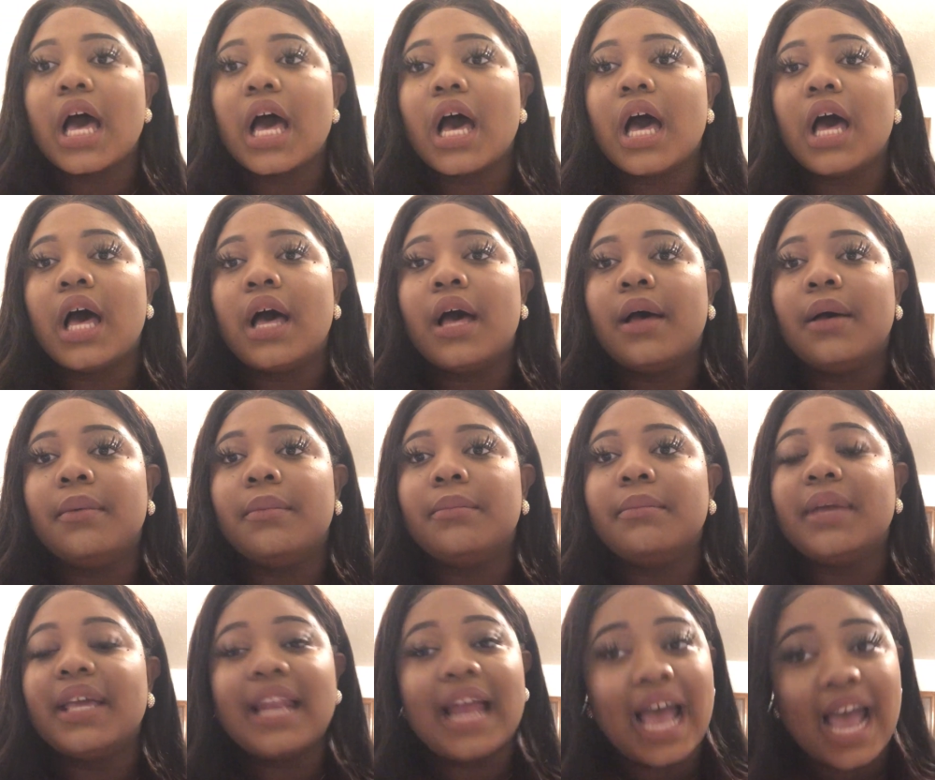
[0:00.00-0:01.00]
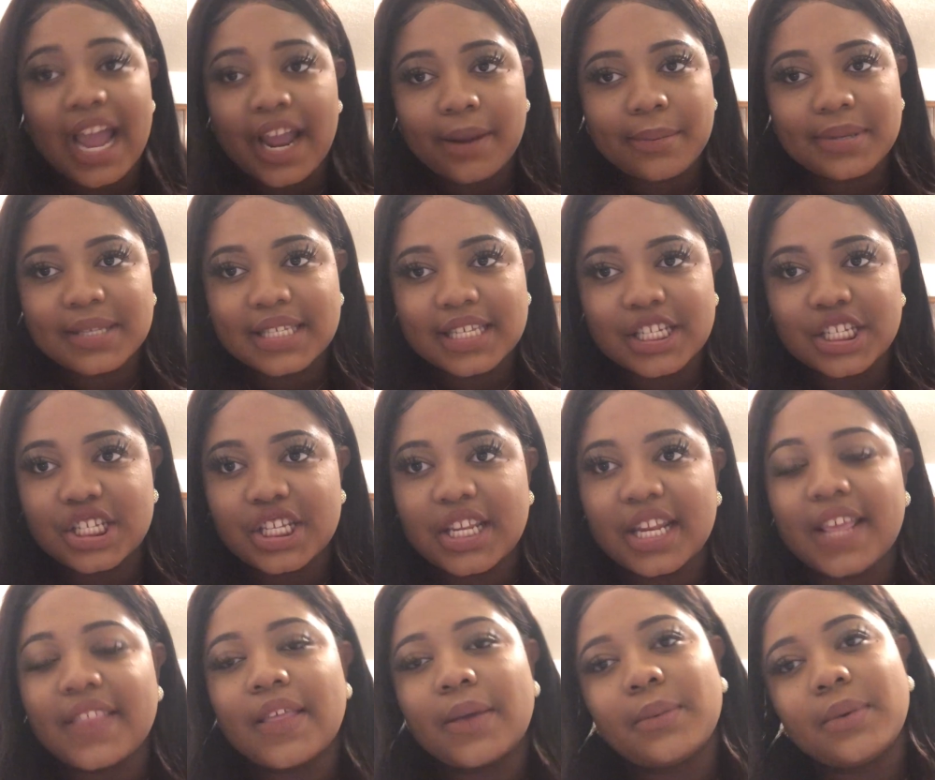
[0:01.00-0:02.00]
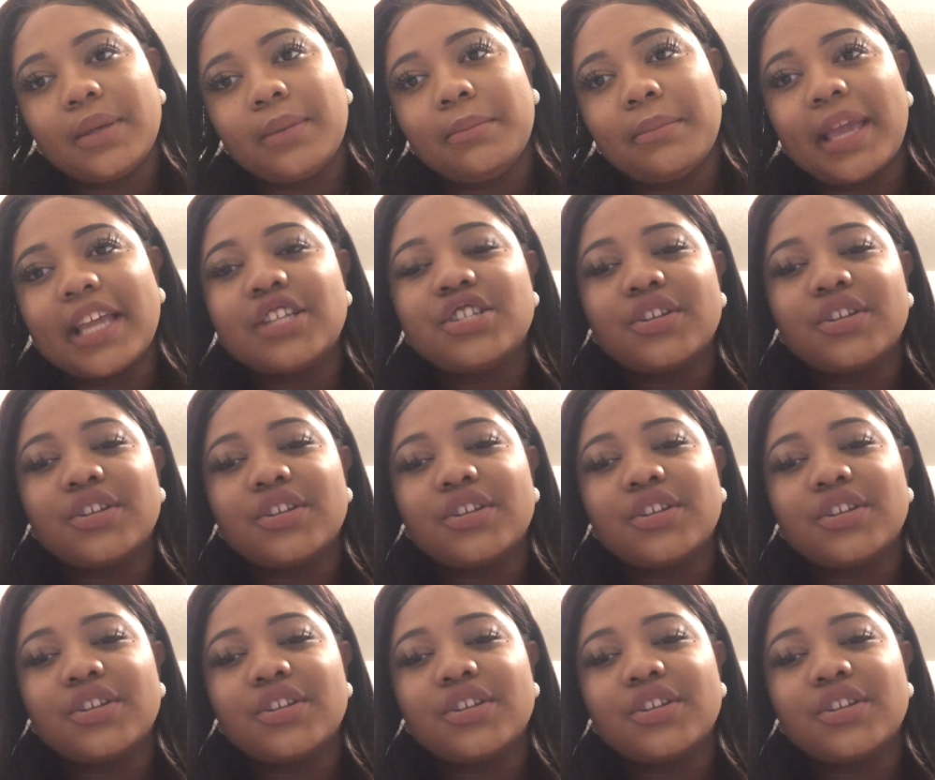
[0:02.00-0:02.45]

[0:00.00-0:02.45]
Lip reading: in a higher position, and that we make